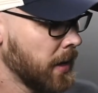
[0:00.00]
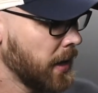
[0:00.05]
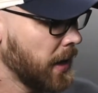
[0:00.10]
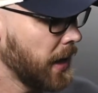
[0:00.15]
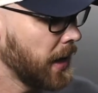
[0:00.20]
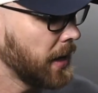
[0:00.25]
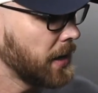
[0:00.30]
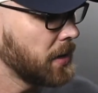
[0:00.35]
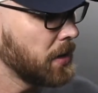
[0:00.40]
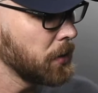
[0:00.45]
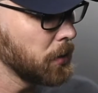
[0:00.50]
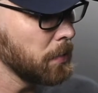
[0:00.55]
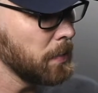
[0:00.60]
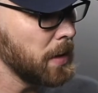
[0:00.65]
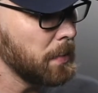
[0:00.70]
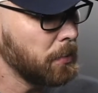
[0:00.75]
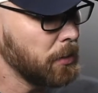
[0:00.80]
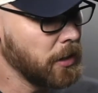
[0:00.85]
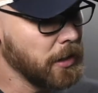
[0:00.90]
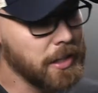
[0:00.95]
And this will be a
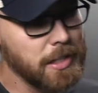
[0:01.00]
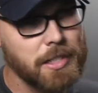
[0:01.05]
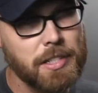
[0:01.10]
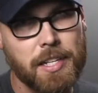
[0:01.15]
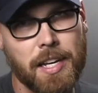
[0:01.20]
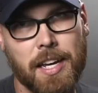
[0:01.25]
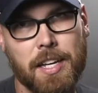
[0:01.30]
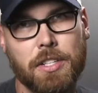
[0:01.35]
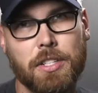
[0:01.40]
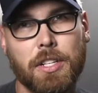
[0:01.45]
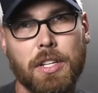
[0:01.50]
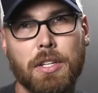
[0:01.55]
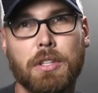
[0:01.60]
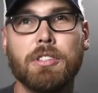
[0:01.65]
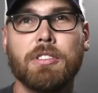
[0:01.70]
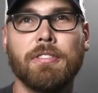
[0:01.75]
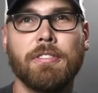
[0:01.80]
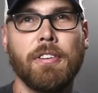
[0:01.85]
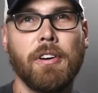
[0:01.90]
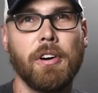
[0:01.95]
pretty good test as
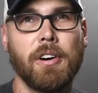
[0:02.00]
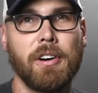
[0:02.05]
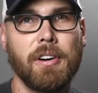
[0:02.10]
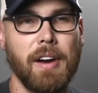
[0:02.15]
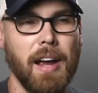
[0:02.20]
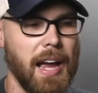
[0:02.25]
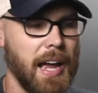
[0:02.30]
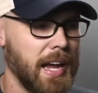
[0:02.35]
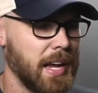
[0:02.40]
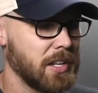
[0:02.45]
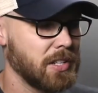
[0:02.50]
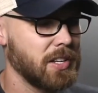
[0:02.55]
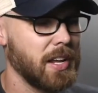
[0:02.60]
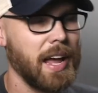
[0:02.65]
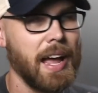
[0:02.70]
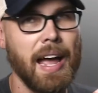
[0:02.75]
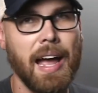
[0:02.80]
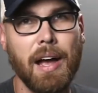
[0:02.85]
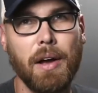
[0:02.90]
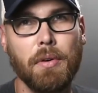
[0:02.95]
far as
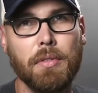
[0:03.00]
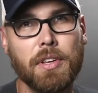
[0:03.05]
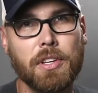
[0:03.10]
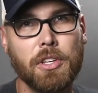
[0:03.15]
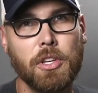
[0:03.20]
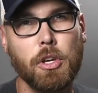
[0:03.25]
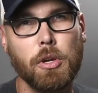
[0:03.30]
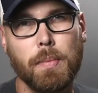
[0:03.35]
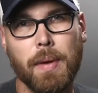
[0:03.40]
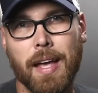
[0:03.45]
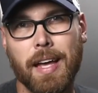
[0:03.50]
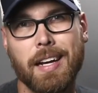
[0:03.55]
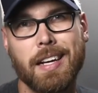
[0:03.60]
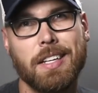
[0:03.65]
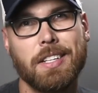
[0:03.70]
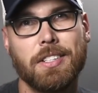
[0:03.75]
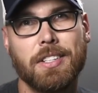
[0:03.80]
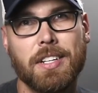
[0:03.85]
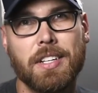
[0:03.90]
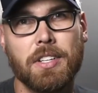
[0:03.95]
how the Cube head
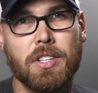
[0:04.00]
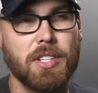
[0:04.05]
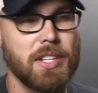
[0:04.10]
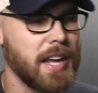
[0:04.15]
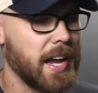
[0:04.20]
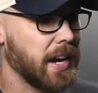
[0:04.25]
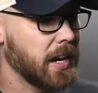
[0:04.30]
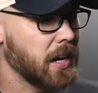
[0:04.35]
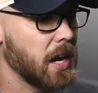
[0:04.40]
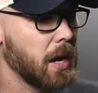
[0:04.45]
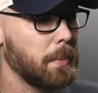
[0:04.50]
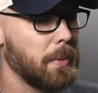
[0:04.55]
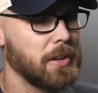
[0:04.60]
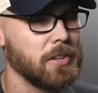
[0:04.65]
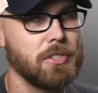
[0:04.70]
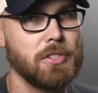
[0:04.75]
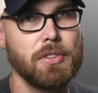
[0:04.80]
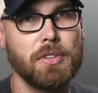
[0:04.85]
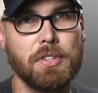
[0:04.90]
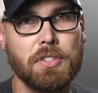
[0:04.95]
is going to stack up
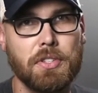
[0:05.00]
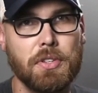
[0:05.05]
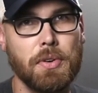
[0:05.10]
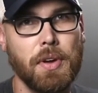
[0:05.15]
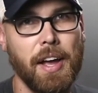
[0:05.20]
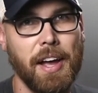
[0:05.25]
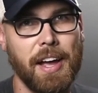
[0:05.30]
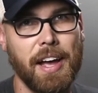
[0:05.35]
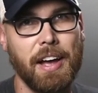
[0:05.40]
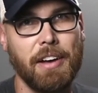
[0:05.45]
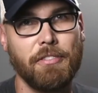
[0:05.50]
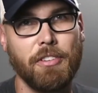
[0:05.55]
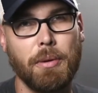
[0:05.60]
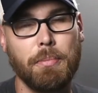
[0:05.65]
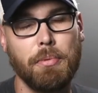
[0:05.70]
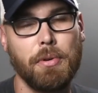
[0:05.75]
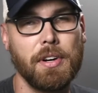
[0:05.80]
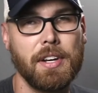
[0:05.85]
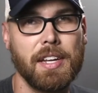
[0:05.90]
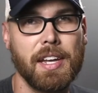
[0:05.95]
as soon as you have a
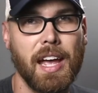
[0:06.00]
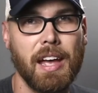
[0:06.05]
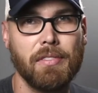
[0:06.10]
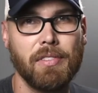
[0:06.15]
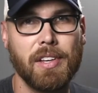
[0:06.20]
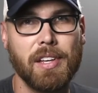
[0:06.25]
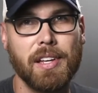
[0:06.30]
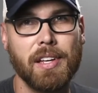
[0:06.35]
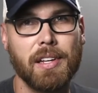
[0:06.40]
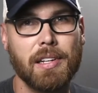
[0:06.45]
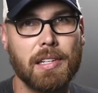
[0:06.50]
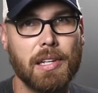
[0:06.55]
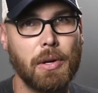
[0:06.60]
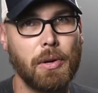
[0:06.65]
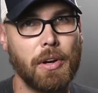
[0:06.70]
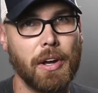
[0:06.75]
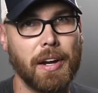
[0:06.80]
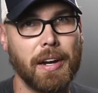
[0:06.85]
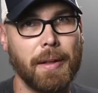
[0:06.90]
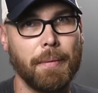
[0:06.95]
pretty heavy load
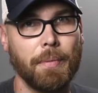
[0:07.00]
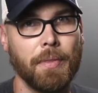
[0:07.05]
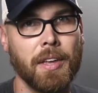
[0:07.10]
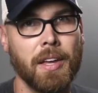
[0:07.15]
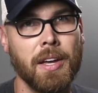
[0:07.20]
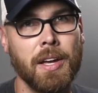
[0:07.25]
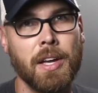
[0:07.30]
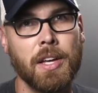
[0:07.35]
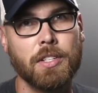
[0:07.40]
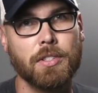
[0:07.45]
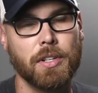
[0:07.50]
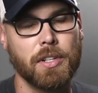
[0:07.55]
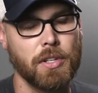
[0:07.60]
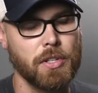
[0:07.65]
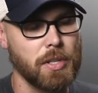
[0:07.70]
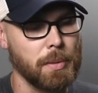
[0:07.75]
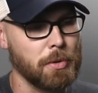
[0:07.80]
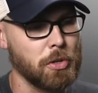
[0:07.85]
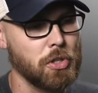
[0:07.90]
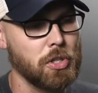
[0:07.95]
on it. So what I'm going to do is
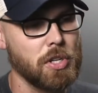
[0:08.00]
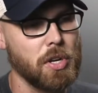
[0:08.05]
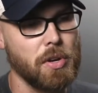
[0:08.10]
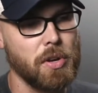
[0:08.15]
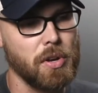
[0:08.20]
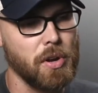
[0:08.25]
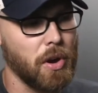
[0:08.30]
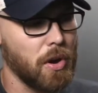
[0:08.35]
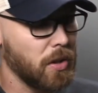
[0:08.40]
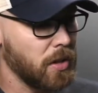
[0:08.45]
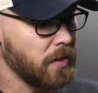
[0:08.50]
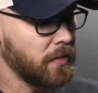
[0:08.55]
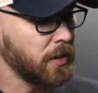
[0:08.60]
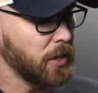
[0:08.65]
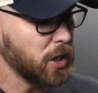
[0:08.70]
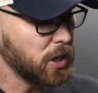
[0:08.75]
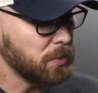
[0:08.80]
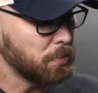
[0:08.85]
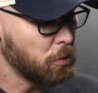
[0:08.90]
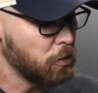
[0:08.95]
I'm going to show you all the
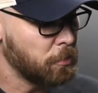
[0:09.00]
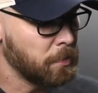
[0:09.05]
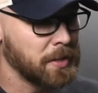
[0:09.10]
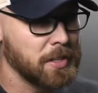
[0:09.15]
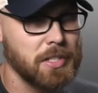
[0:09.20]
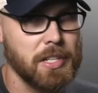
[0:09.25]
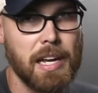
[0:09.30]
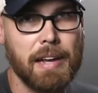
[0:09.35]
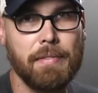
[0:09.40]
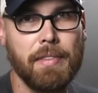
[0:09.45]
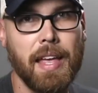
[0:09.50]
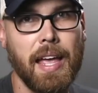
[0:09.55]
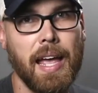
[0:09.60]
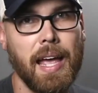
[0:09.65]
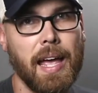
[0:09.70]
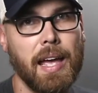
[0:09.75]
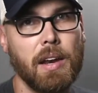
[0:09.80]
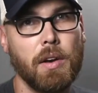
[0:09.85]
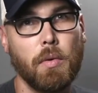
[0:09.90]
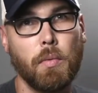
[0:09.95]
various movements of the
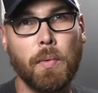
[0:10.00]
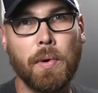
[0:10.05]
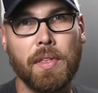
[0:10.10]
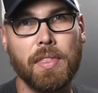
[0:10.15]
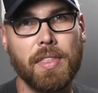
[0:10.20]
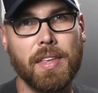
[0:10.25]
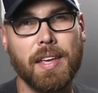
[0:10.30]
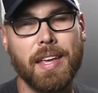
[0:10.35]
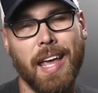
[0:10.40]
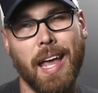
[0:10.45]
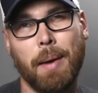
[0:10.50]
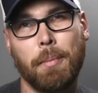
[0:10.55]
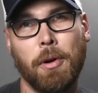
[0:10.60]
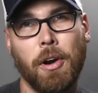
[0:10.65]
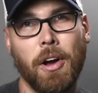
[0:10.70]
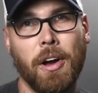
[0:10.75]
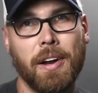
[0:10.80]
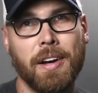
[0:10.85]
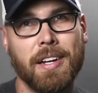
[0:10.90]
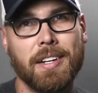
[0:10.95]
head with the camera
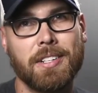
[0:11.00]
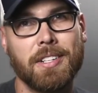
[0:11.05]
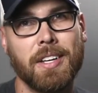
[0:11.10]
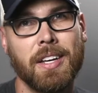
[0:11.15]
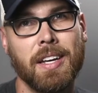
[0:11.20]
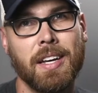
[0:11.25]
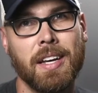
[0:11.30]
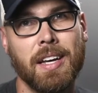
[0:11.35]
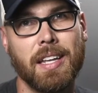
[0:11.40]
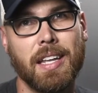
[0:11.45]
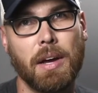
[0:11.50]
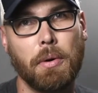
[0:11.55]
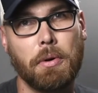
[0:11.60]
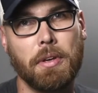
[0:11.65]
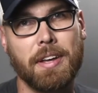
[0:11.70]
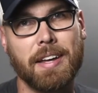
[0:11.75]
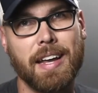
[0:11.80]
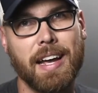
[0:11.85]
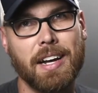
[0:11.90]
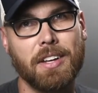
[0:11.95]
on it. That way you
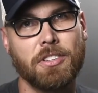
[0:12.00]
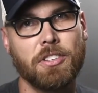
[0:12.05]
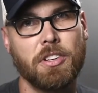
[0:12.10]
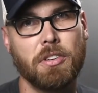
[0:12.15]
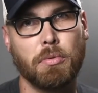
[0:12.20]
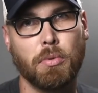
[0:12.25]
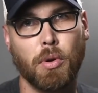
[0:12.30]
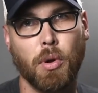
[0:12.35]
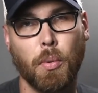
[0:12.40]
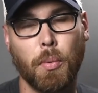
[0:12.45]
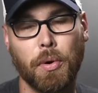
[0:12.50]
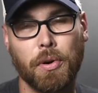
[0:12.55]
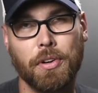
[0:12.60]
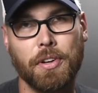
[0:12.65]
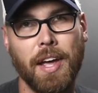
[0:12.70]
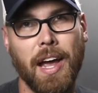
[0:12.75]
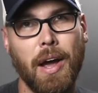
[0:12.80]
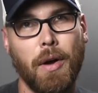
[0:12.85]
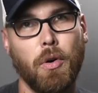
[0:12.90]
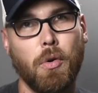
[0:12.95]
can kind of see real world
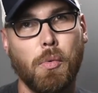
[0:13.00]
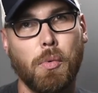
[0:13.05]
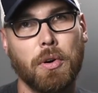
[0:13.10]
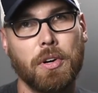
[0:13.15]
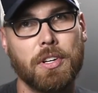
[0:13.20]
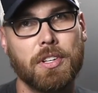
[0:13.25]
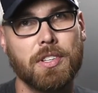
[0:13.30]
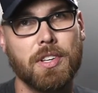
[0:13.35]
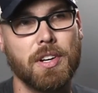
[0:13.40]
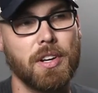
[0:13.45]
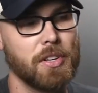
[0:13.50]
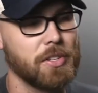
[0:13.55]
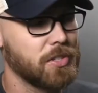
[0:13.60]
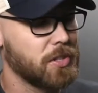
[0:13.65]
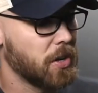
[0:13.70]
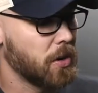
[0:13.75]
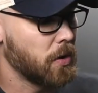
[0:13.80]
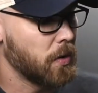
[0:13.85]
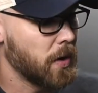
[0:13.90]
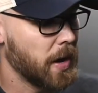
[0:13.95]
how it works, and
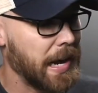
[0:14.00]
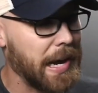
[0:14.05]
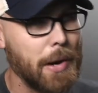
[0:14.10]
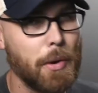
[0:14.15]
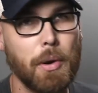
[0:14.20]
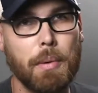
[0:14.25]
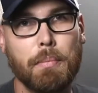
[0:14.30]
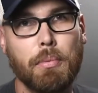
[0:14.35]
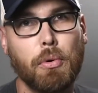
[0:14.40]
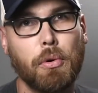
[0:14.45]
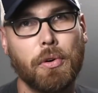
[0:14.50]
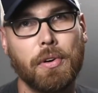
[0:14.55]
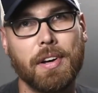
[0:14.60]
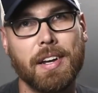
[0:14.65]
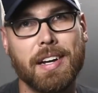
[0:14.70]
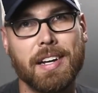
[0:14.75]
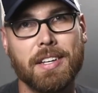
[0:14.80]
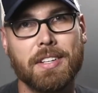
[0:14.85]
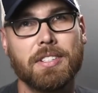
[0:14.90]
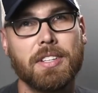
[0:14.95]
also how important
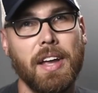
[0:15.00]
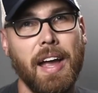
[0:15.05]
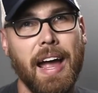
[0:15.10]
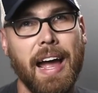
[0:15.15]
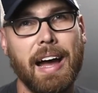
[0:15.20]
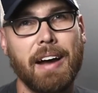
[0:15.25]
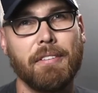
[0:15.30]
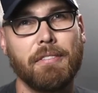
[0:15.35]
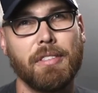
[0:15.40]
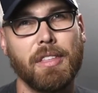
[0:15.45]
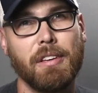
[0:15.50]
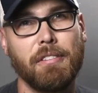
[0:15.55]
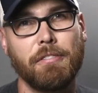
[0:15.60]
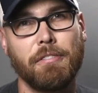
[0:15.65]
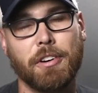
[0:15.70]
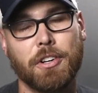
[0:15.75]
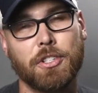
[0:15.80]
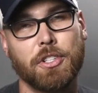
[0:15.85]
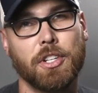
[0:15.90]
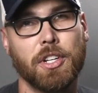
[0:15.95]
it is to have the
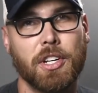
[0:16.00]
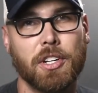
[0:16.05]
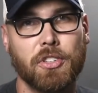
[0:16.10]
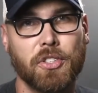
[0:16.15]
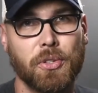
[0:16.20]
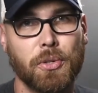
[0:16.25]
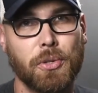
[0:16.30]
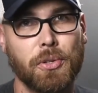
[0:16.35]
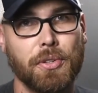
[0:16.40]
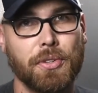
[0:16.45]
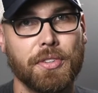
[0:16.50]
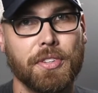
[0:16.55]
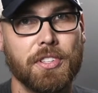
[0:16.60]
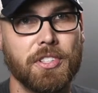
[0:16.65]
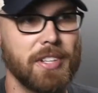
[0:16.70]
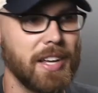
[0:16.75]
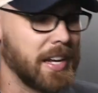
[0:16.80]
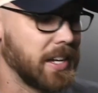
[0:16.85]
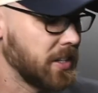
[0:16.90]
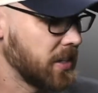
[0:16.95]
friction control
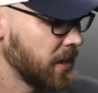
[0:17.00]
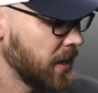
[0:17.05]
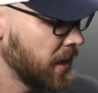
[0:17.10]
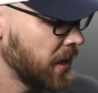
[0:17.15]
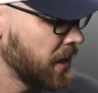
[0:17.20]
set.